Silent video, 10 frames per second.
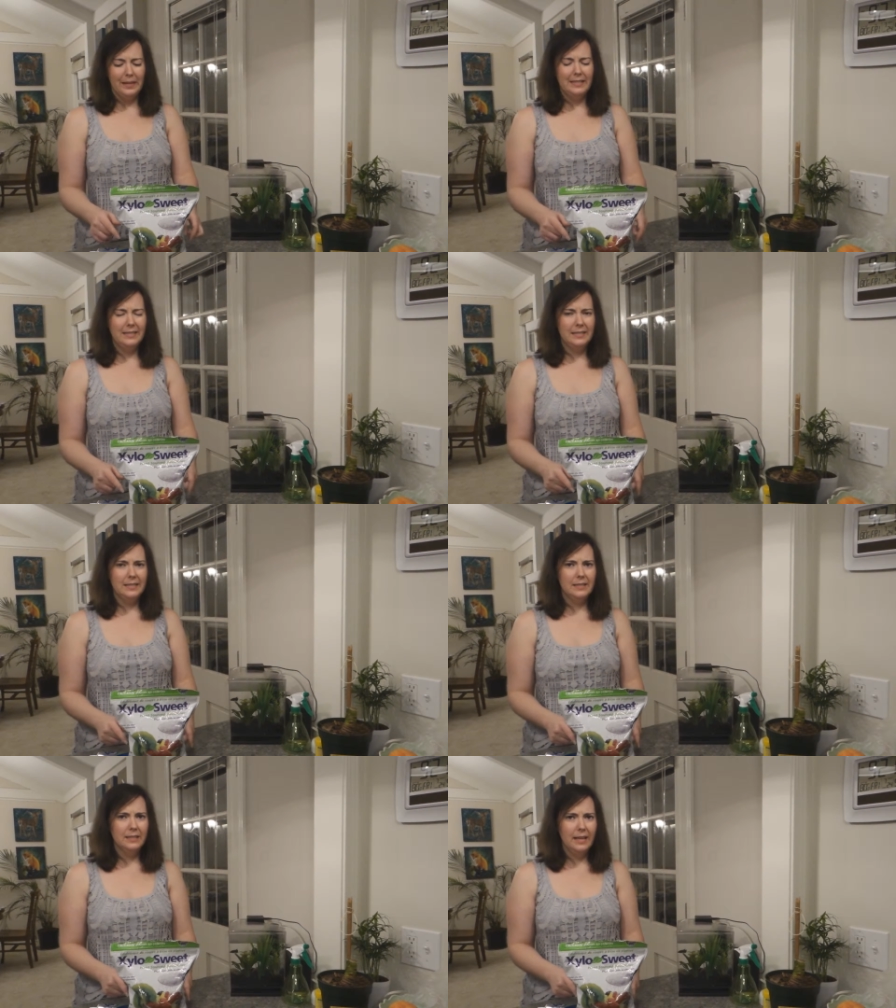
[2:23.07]
It's
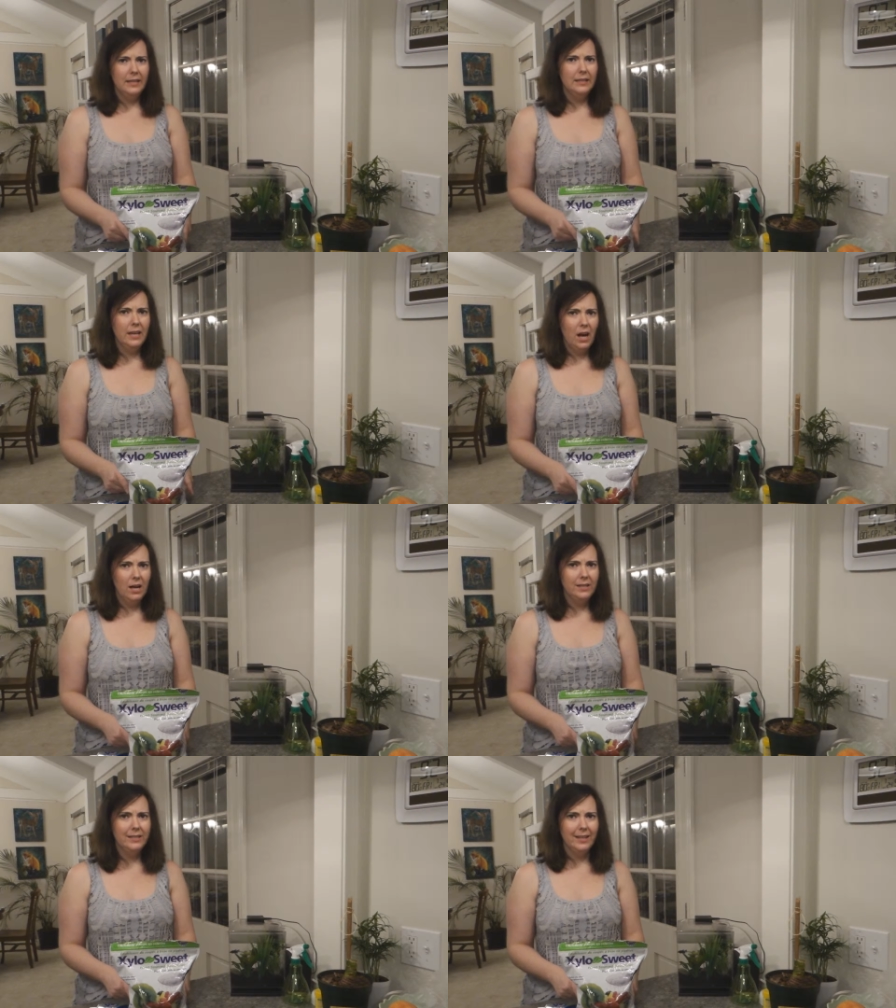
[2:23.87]
slightly
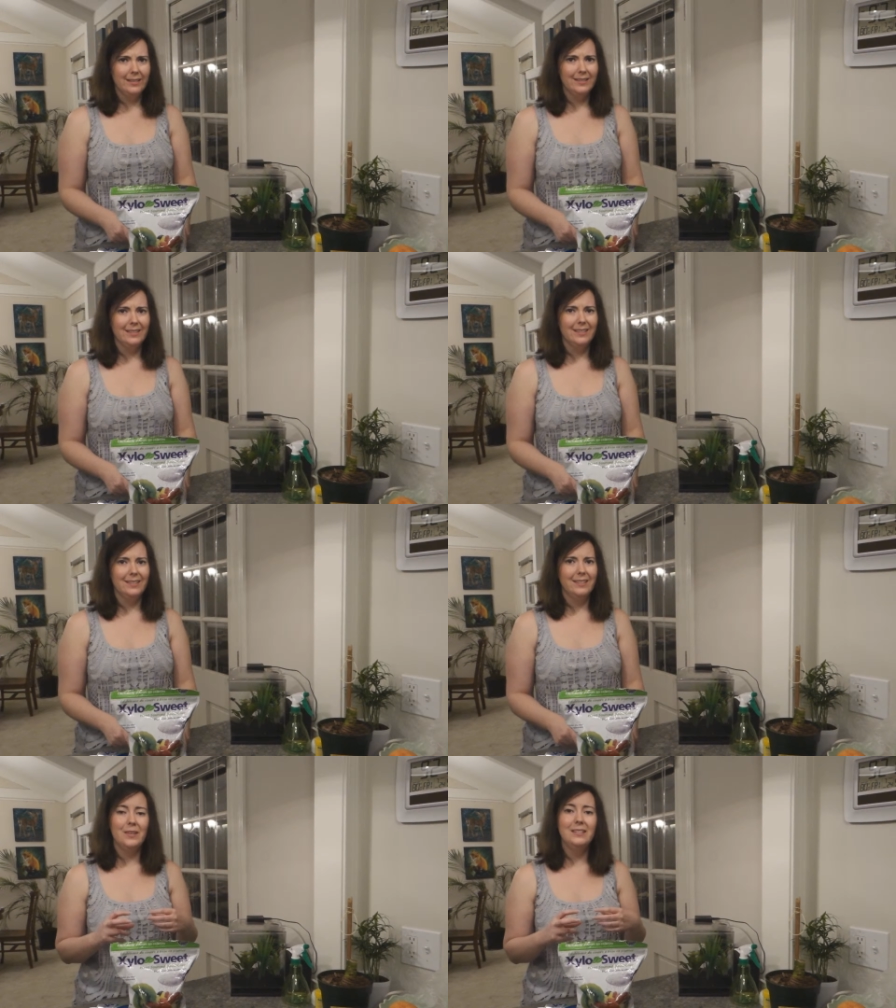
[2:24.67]
odd
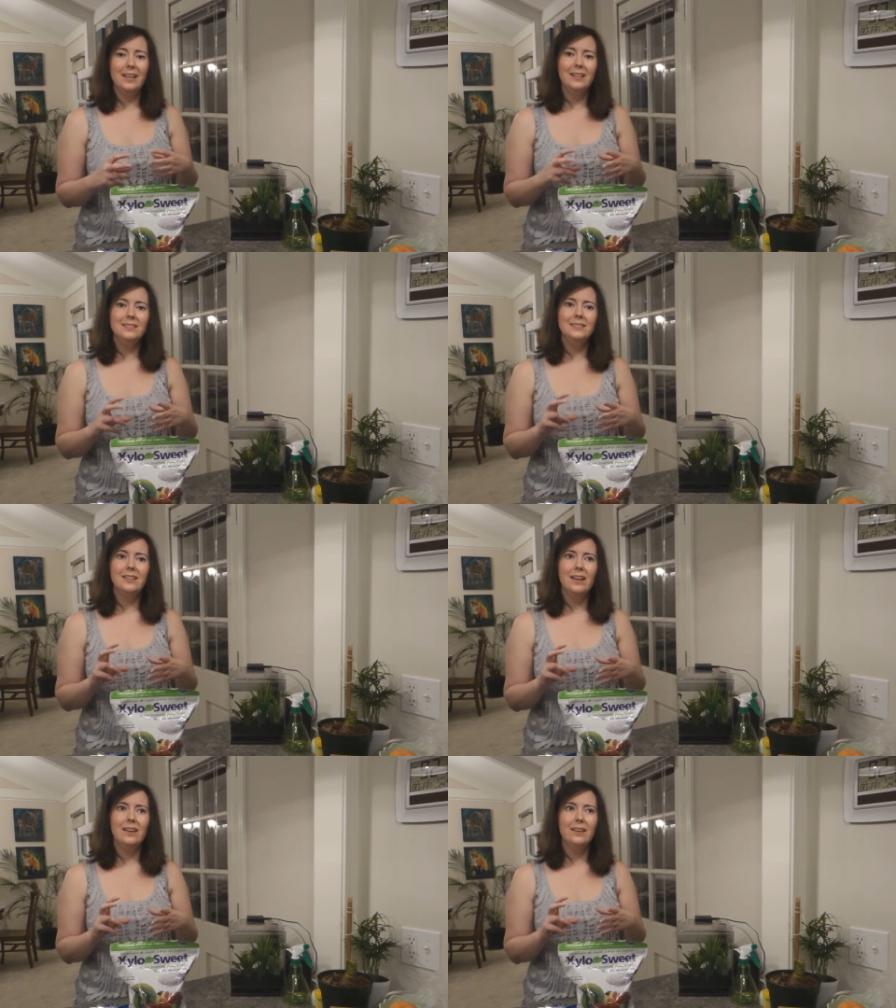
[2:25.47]
tasting. It tastes
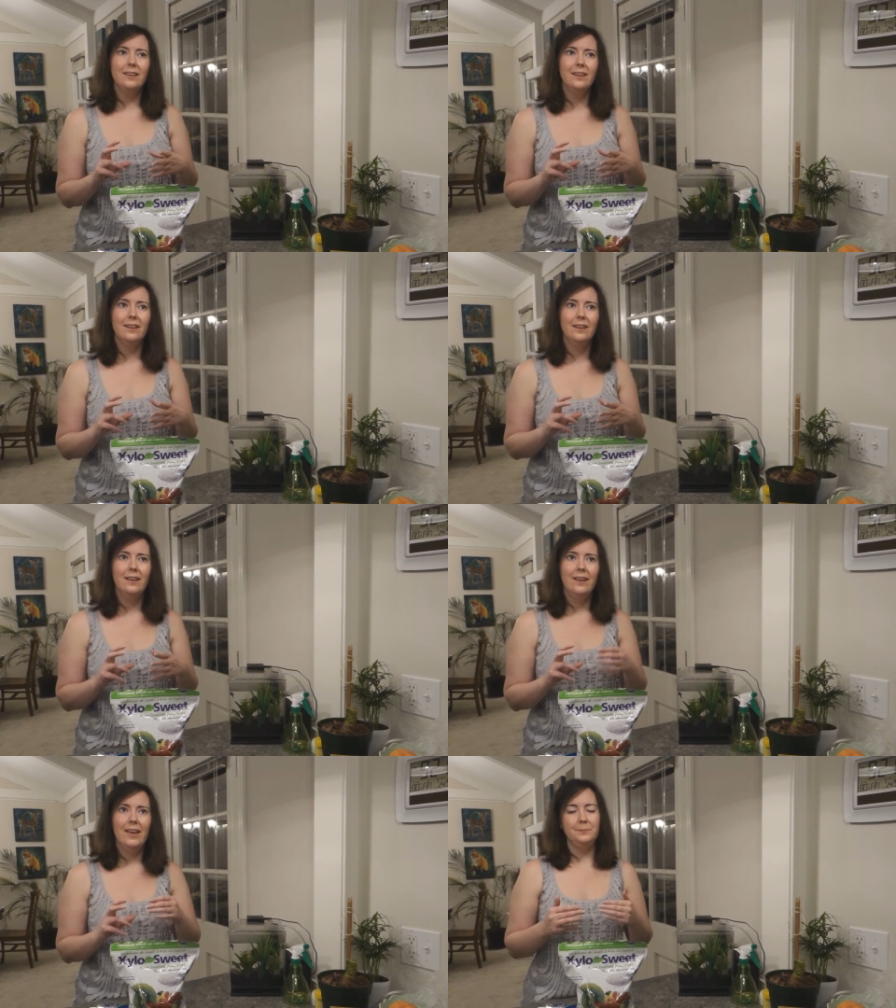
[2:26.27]
like
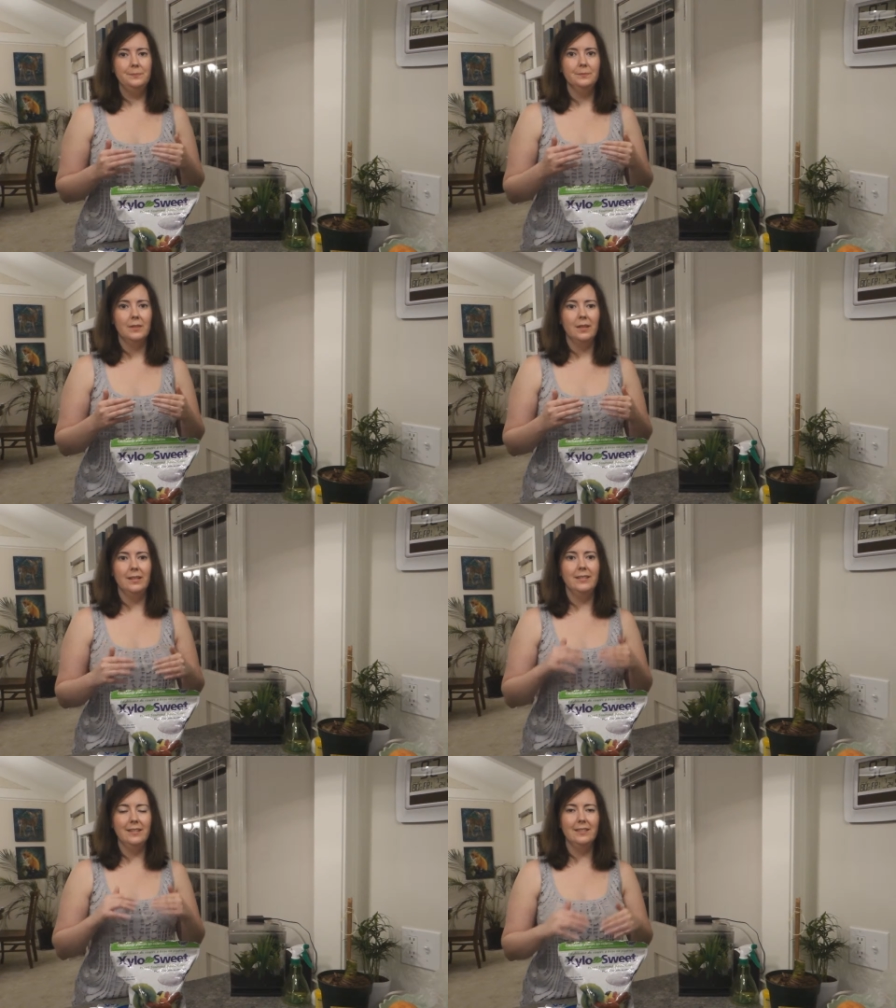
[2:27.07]

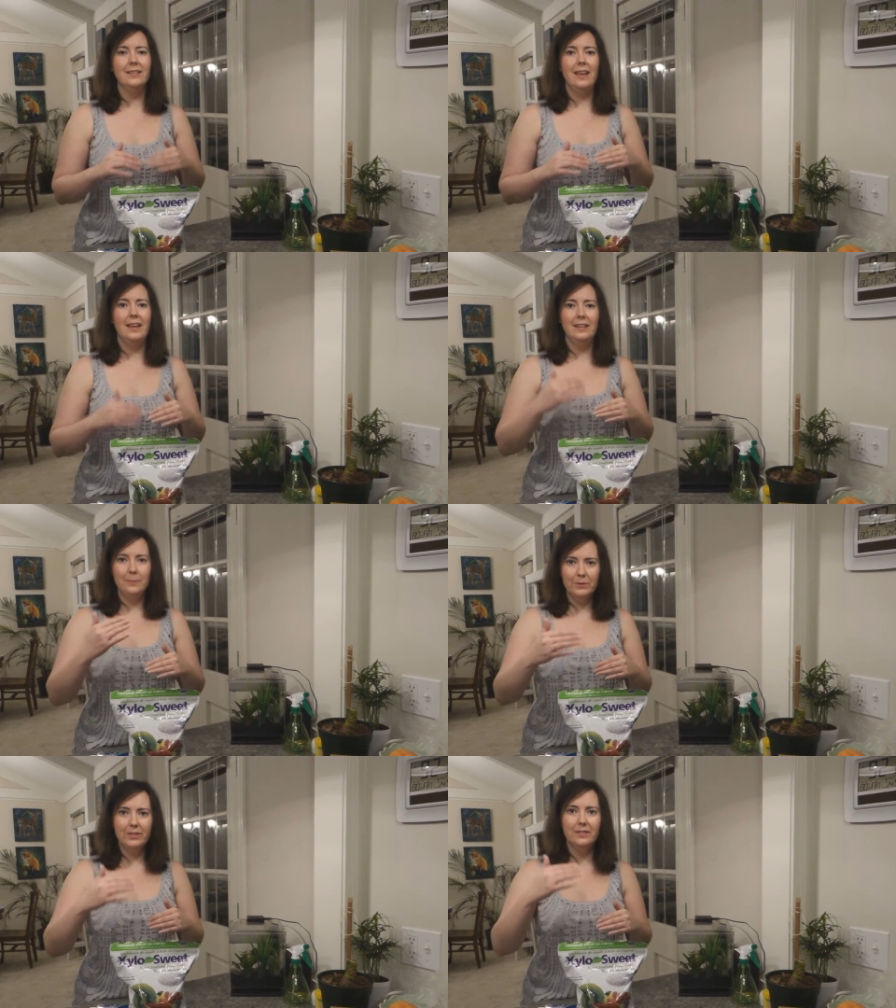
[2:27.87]

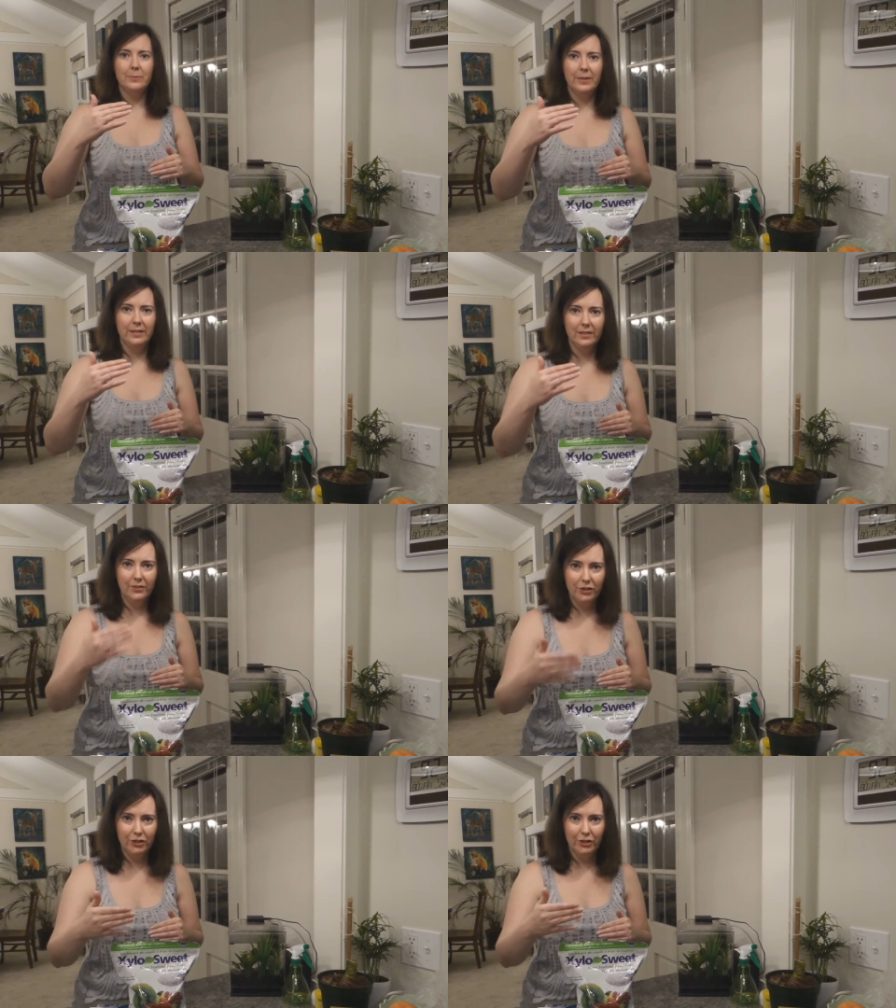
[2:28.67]
80% sweetness
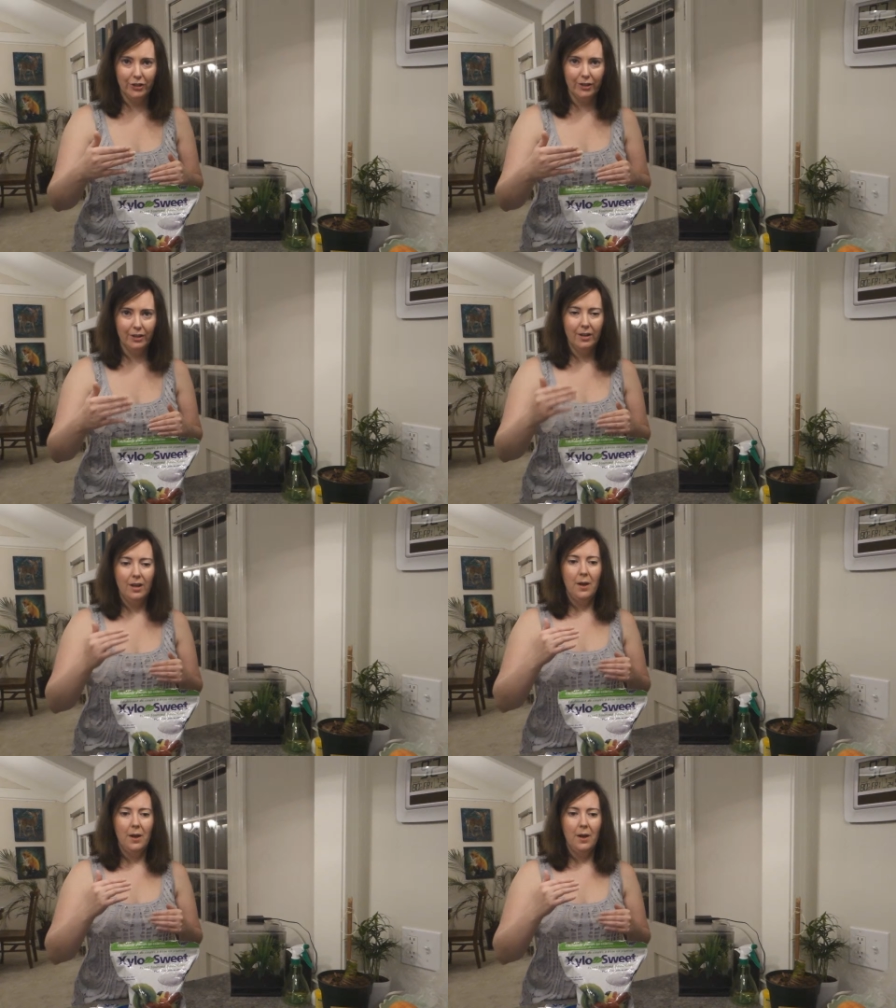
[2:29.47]
of sugar,